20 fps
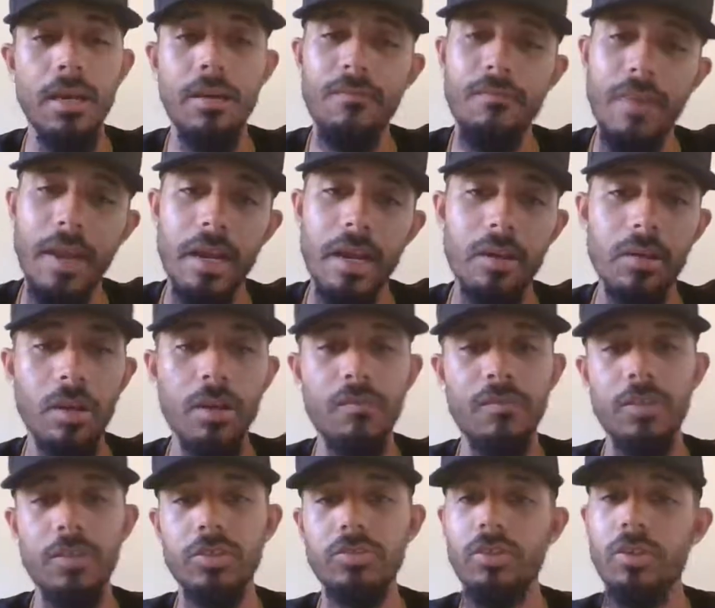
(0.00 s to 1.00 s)
Farrell, our
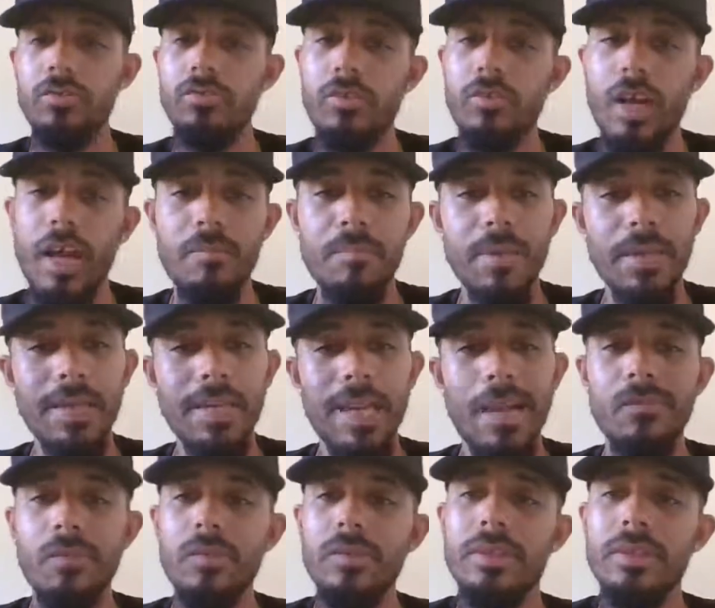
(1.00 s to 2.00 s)
first-round draft pick,
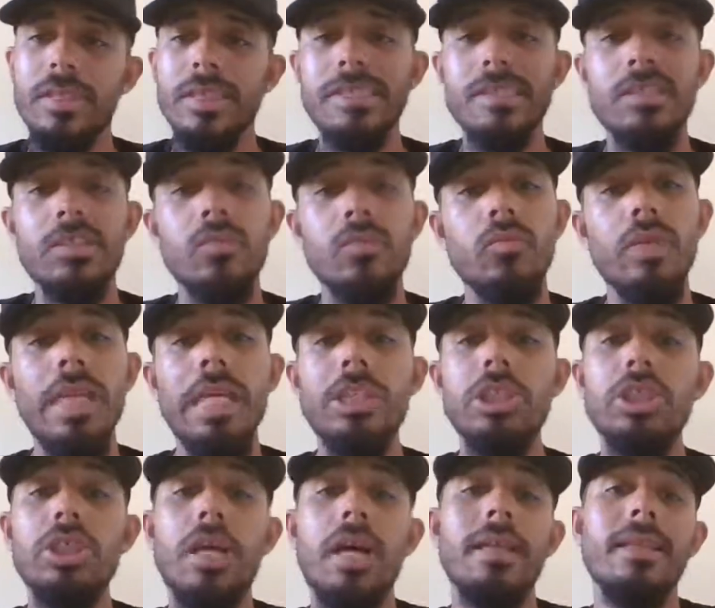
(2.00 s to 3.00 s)
everyone thinks it's a
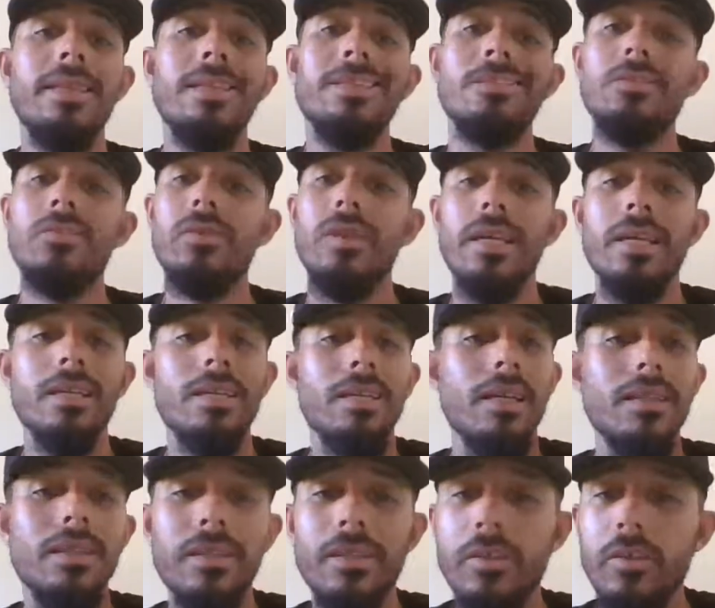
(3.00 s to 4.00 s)
reach. I think it's great.
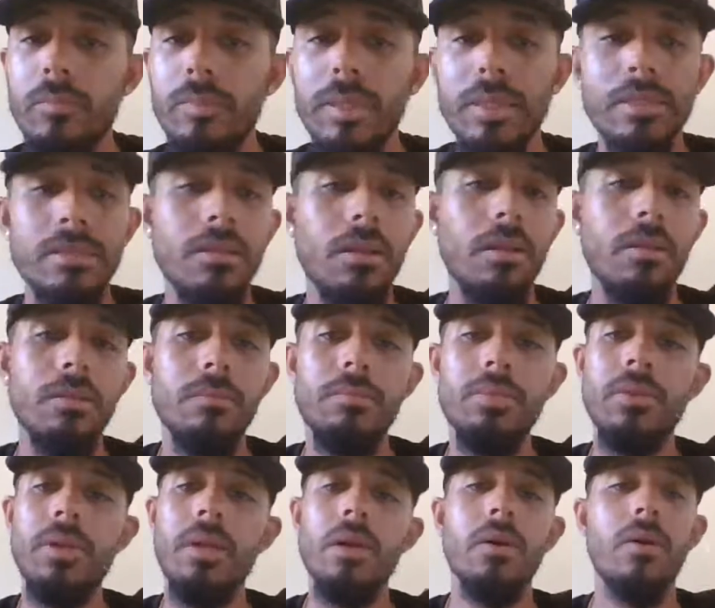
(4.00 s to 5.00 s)
I think he'll be a solid
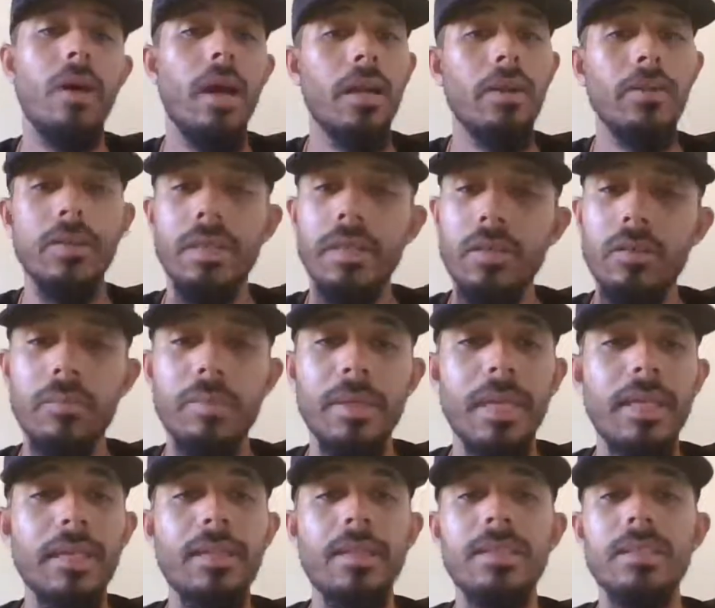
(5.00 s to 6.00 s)
pro. I don't think he'll
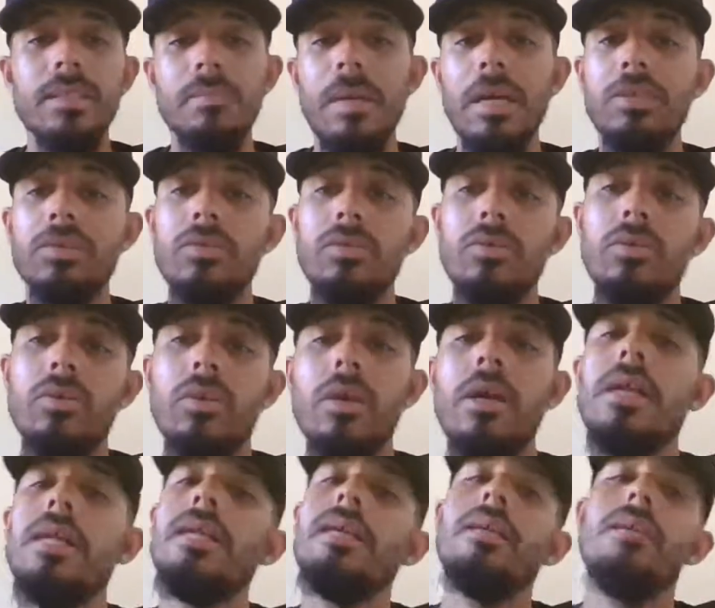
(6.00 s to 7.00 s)
be anything special
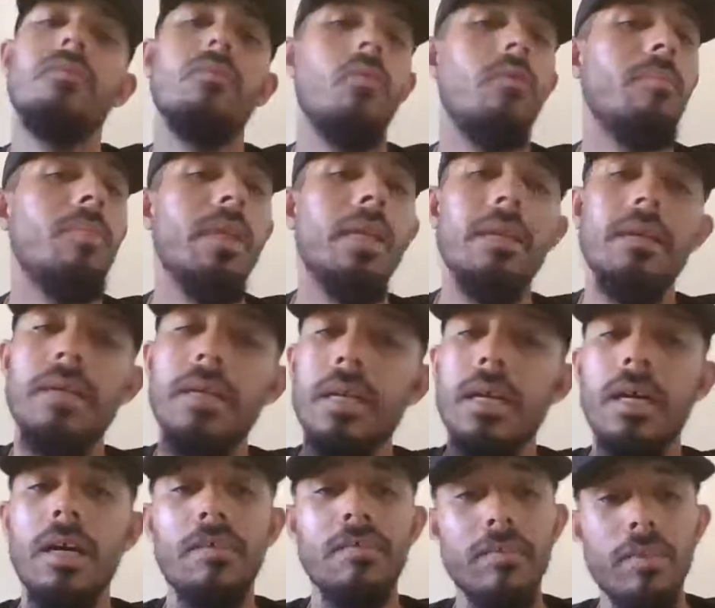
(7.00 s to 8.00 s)
or he won't be a
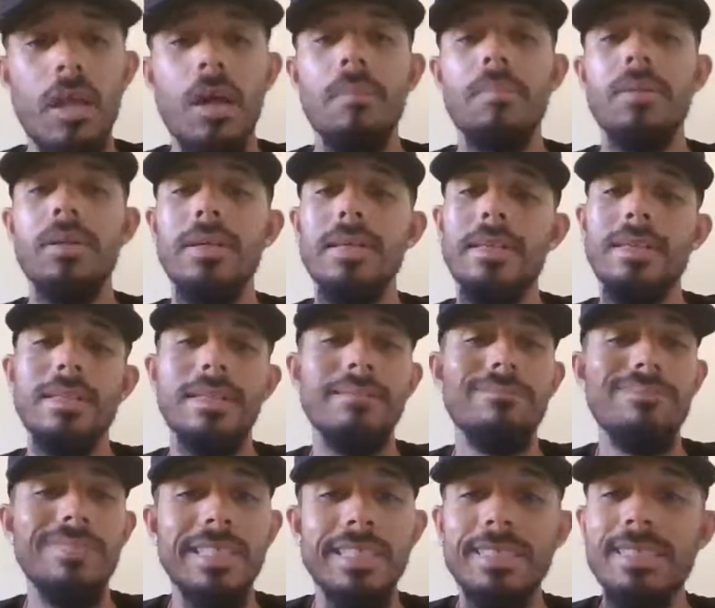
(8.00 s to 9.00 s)
flop or
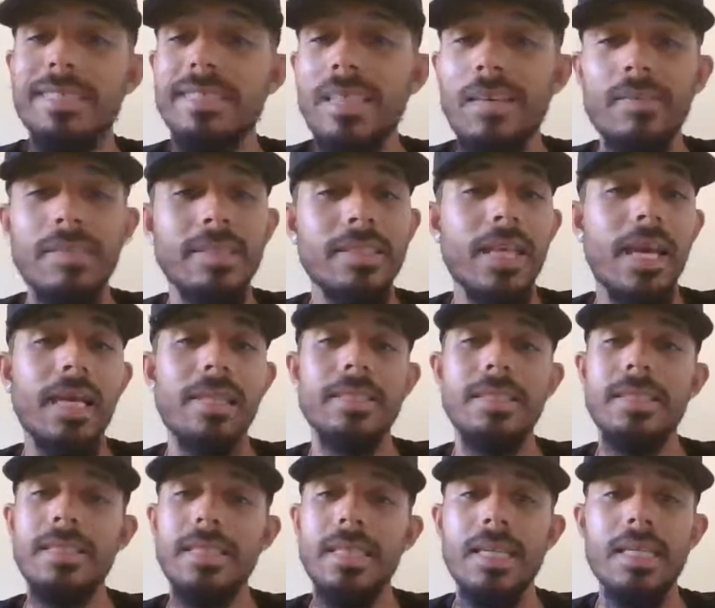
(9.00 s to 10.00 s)
anything. 6 to 7
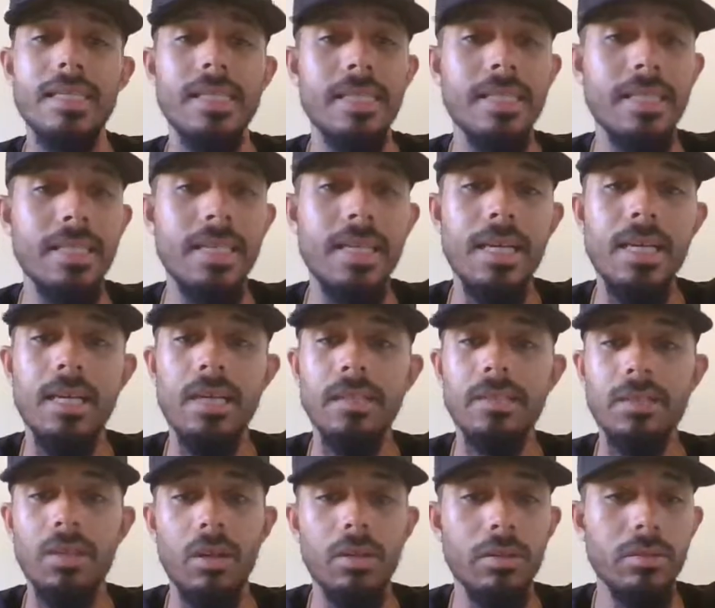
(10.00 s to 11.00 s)
sacks a season,
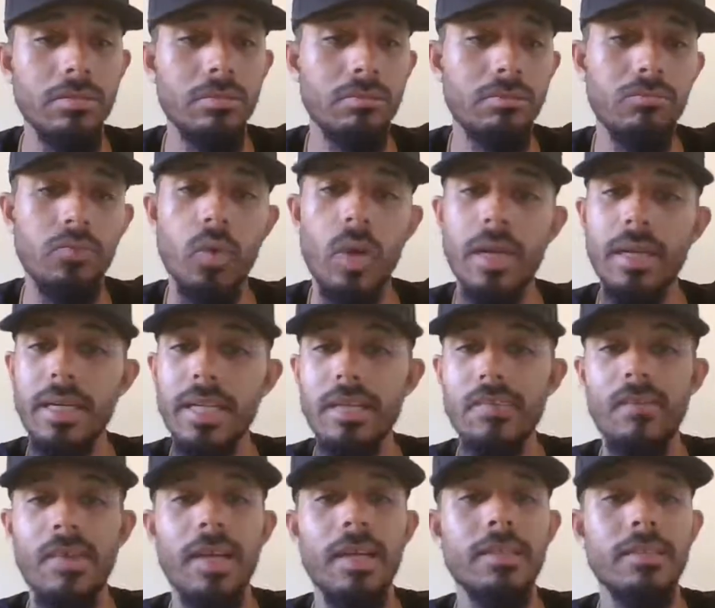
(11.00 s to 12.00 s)
solid run
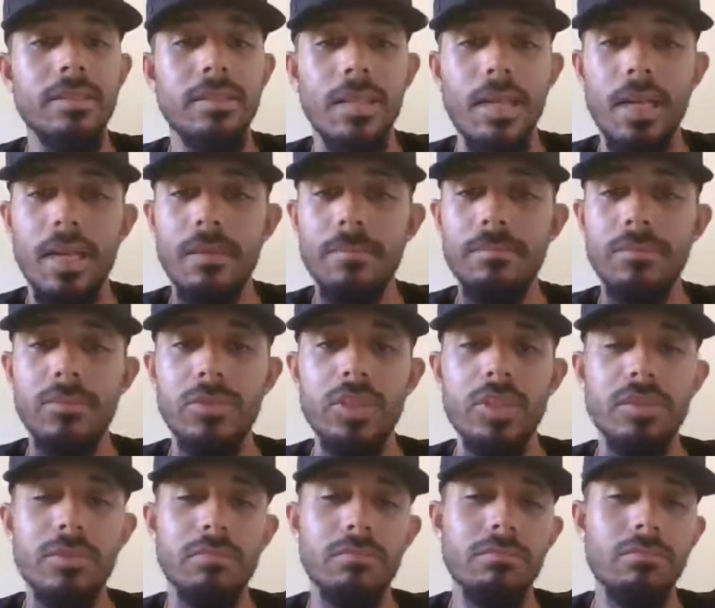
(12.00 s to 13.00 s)
defense,
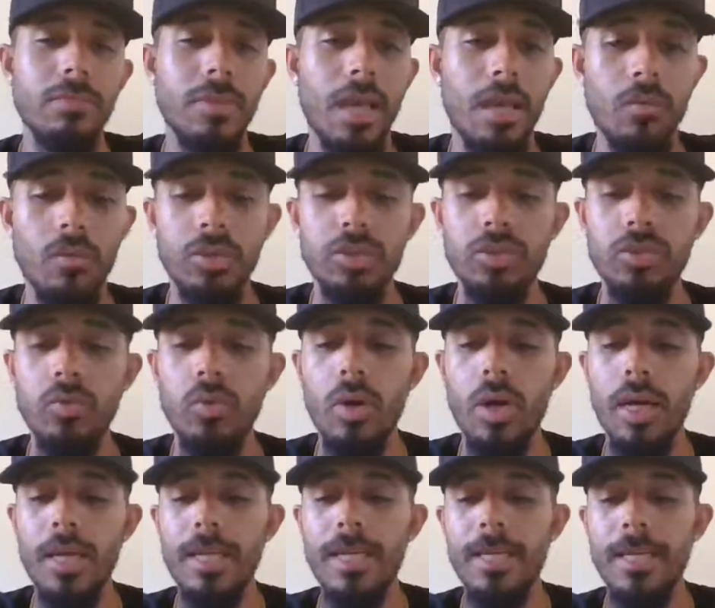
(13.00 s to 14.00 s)
just kind of what you
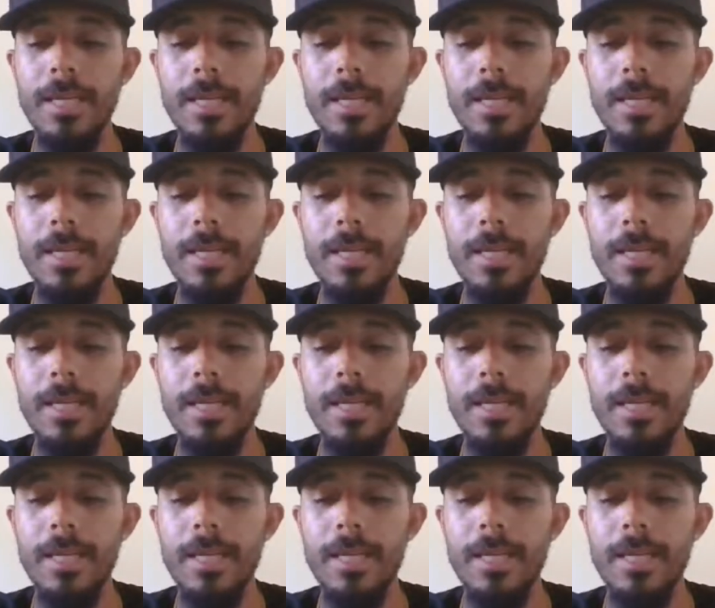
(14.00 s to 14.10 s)
want.